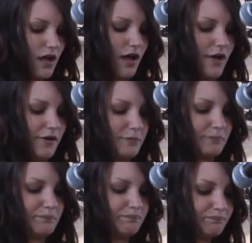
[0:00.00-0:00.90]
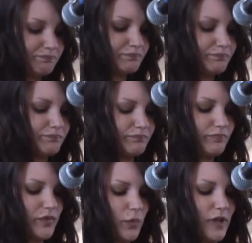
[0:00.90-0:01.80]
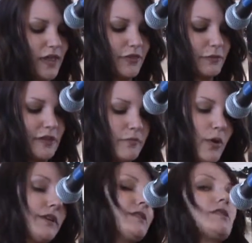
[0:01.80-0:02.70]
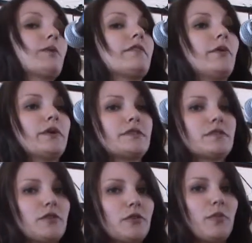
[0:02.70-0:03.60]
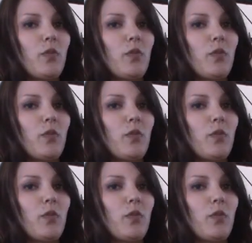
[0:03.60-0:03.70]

Um, we had three components to our focus group.